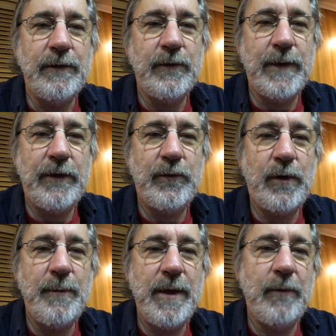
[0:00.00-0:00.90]
So that's
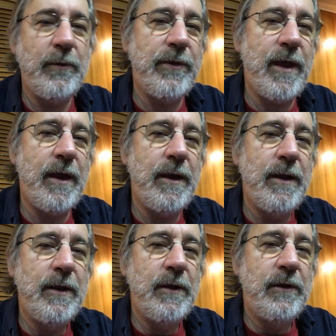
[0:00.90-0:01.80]
where I'm at with that.
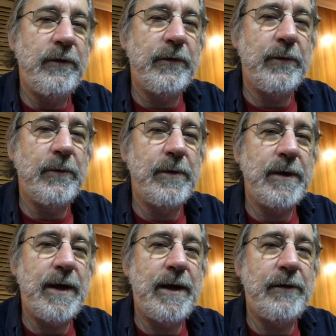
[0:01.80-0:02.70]
So
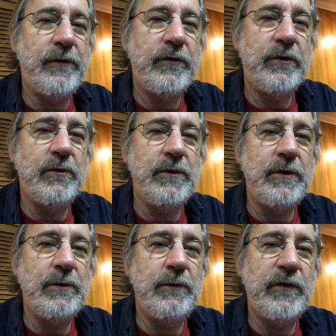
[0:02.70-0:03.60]
I'll show
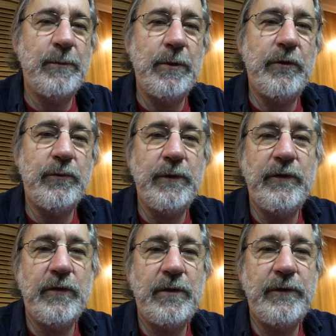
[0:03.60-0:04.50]
you some of those
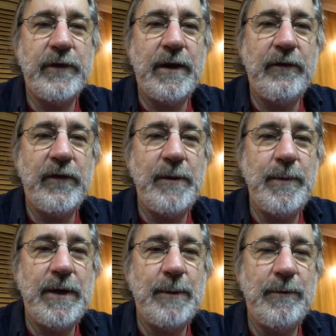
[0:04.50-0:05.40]
results as they
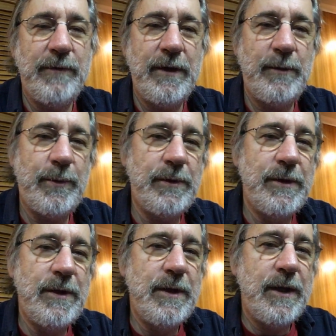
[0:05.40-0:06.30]
become available,
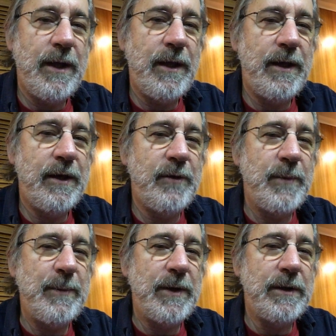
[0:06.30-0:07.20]
and
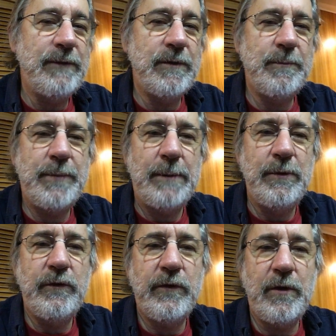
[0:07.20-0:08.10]
maybe I'll even
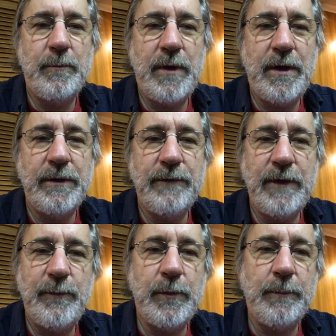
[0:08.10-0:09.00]
publish them on the
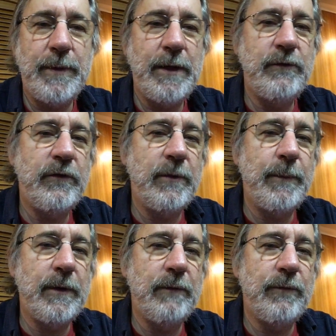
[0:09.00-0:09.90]
Facebook page or
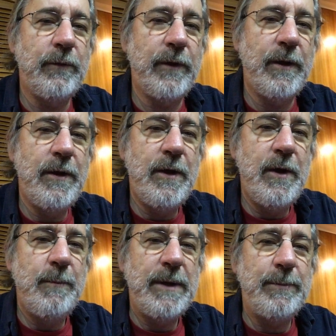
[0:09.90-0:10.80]
something for the
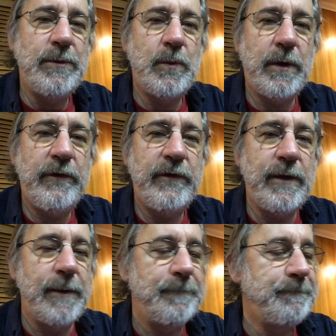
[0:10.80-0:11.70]
people who want to see
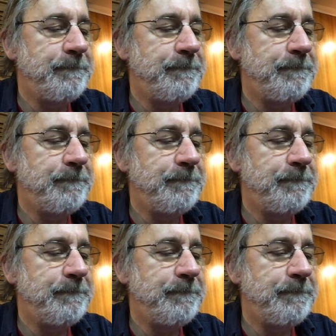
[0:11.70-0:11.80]
it.